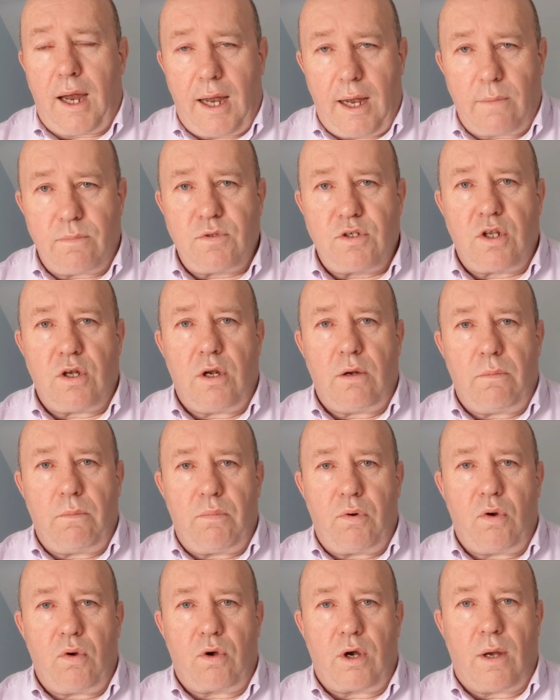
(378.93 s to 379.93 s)

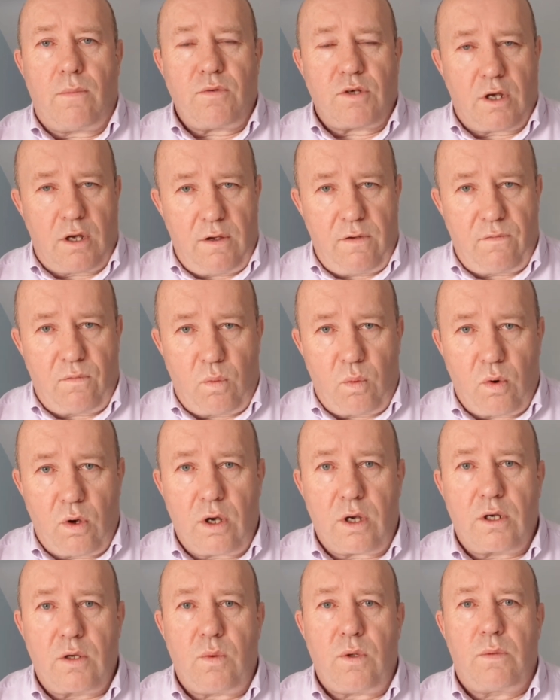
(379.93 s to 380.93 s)
Abstinent programs, I've
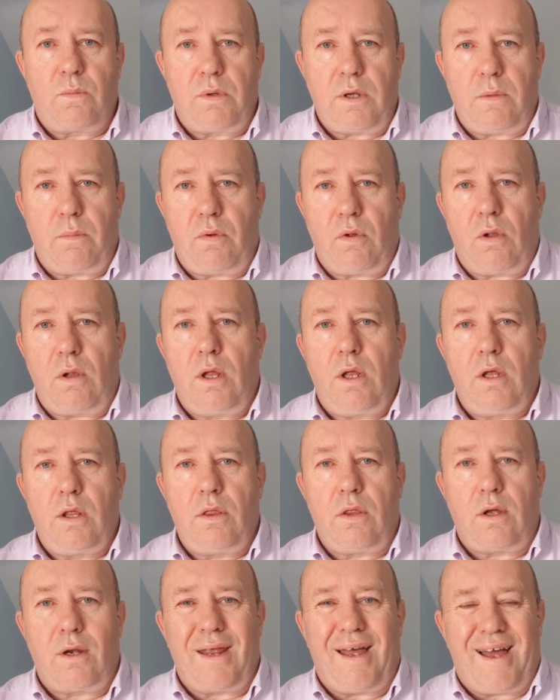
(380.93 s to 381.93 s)
worked with people
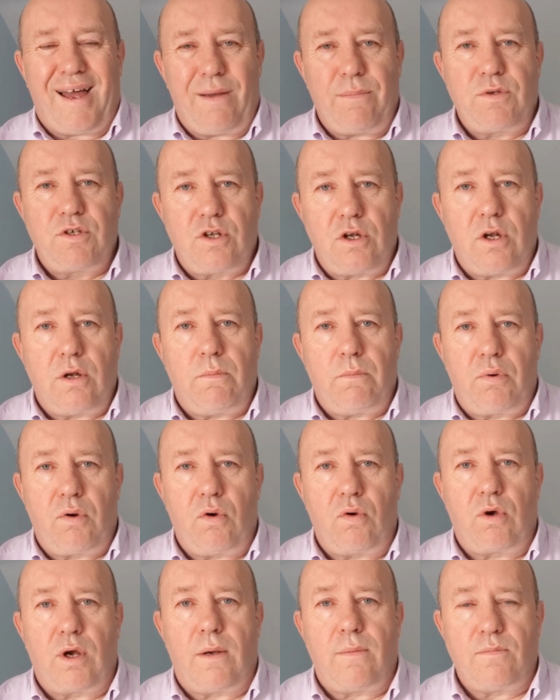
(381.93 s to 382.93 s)
that abstinent
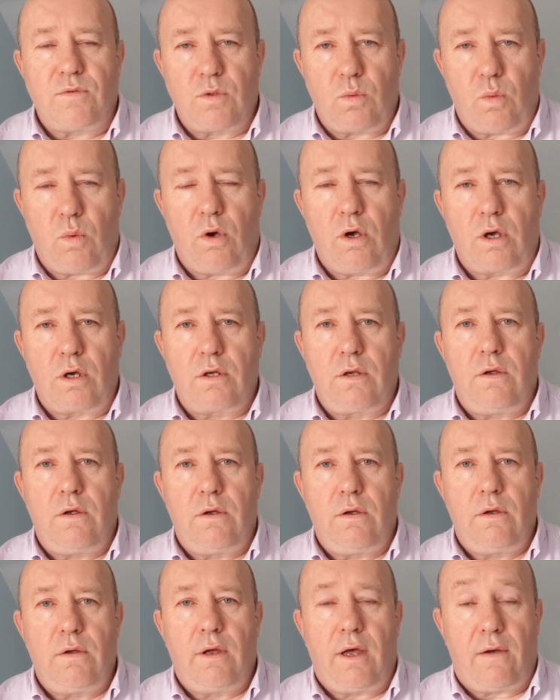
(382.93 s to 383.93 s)
programs
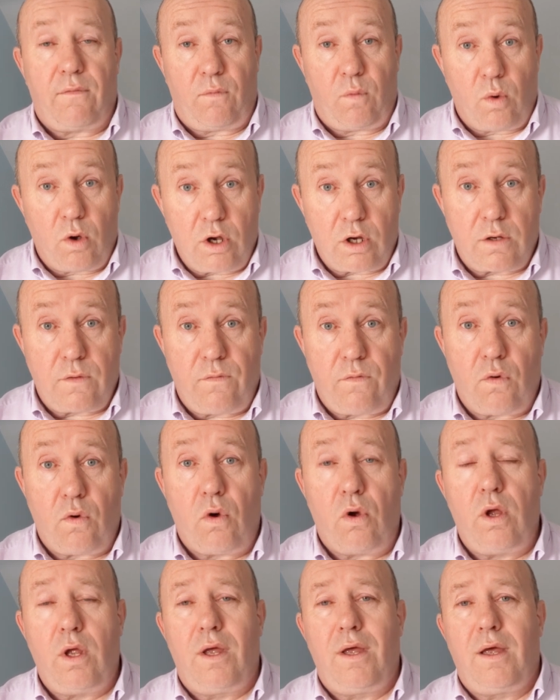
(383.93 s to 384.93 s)
have worked
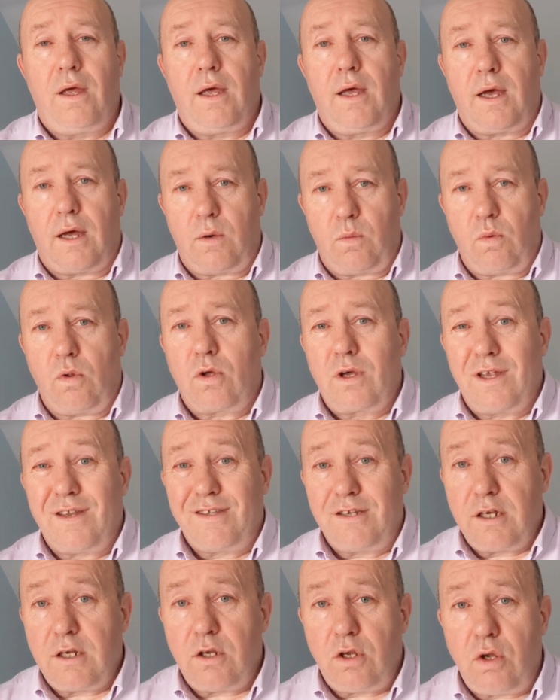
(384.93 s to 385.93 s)
for and will
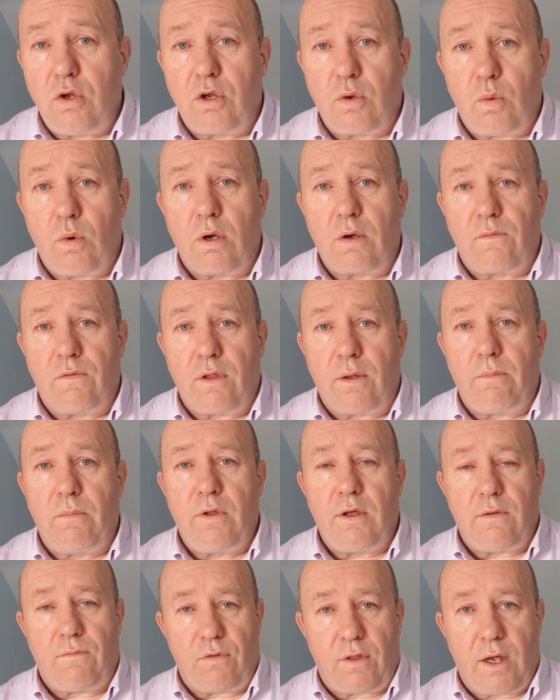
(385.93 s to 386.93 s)
continue to work for them.
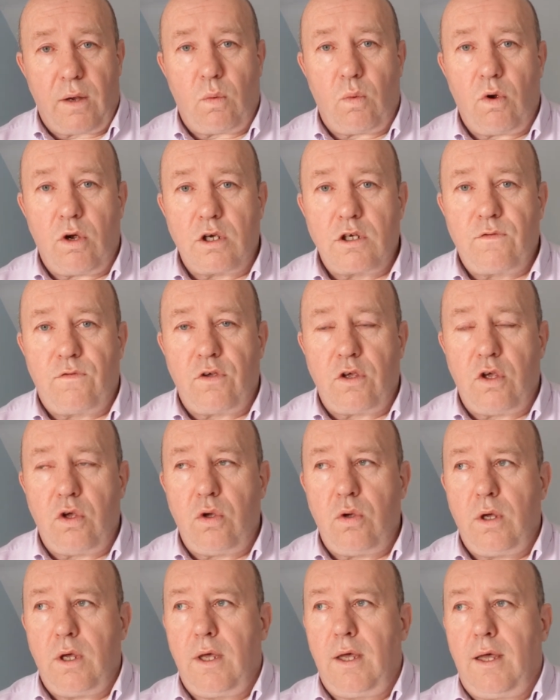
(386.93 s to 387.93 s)
If that works for
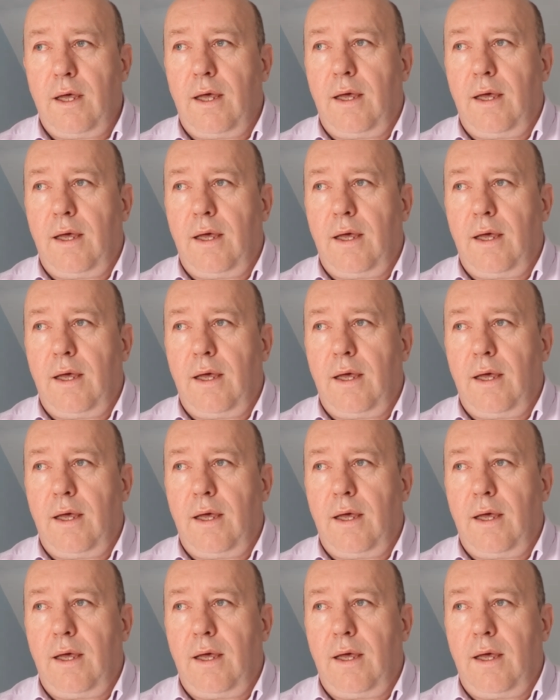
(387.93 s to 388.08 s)
you